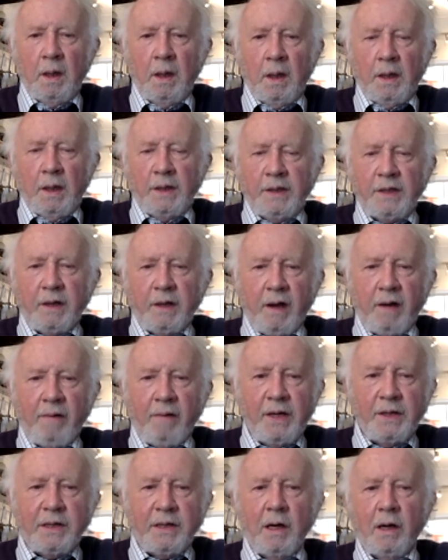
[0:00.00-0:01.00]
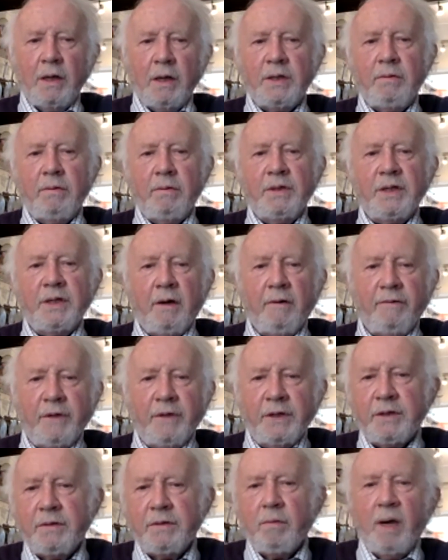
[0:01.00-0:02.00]
So I went along to his
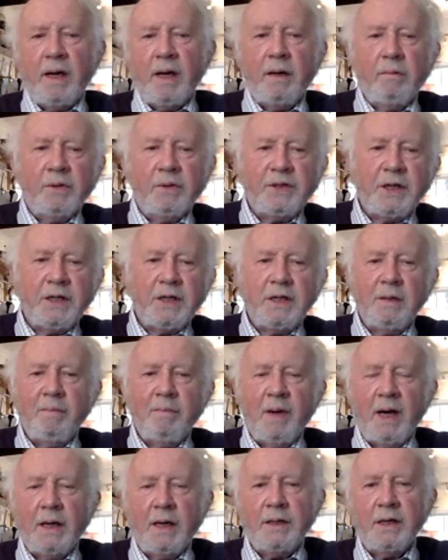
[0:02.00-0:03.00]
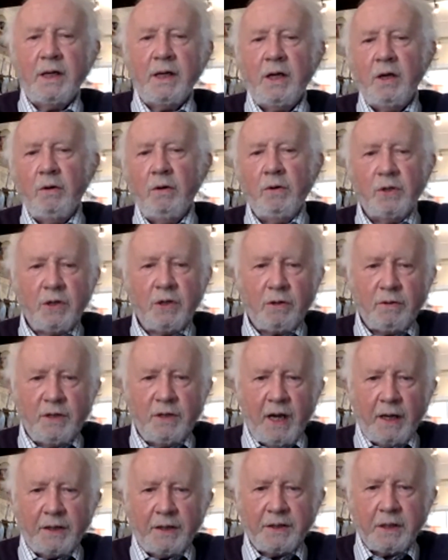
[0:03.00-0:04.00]
office where he was sitting behind a huge
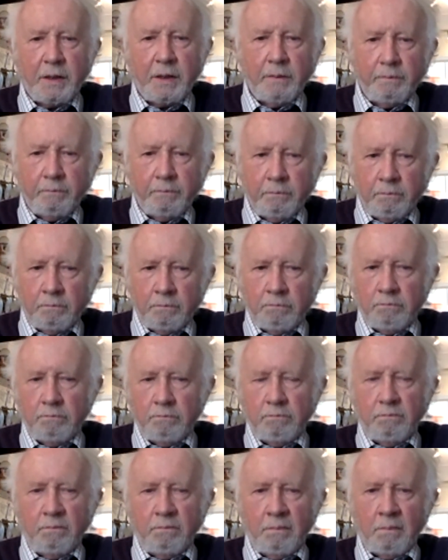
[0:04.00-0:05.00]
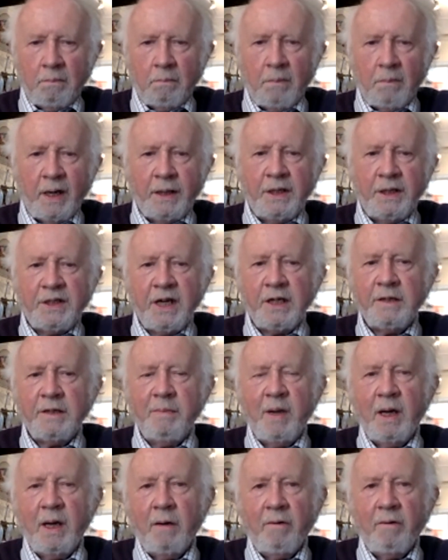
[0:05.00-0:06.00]
desk. And he said to
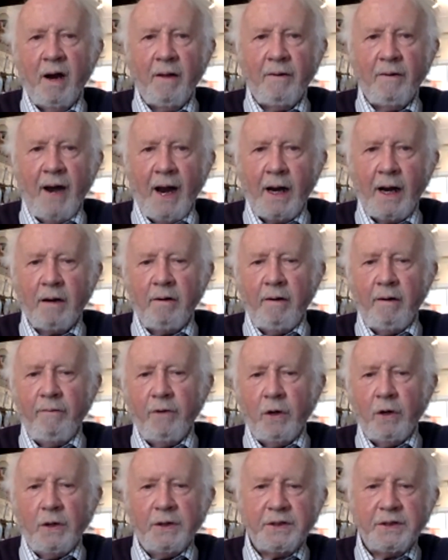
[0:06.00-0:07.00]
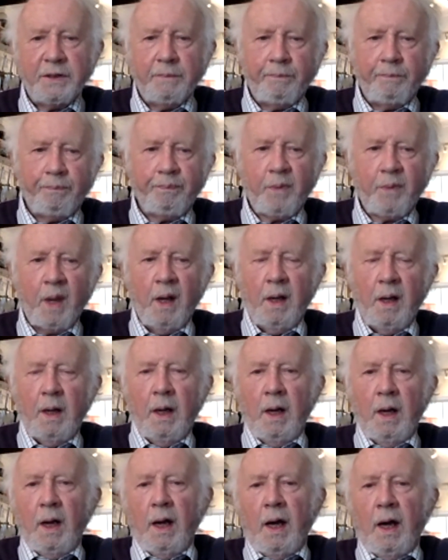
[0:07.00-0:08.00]
me in a rather angry voice,
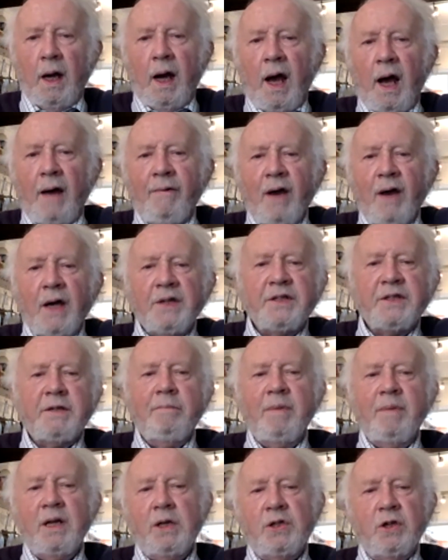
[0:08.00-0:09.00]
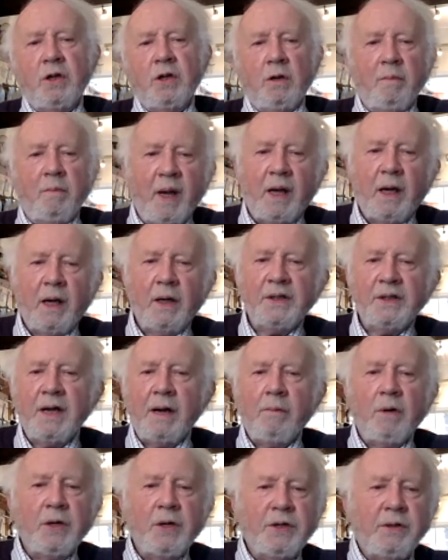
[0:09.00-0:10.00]
I've asked to meet you because I
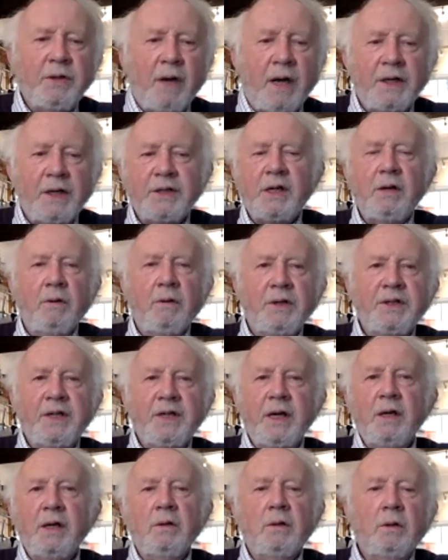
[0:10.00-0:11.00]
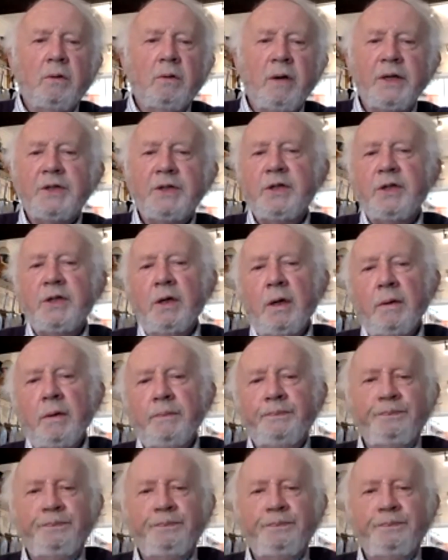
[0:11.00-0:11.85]
want to ask you a single question.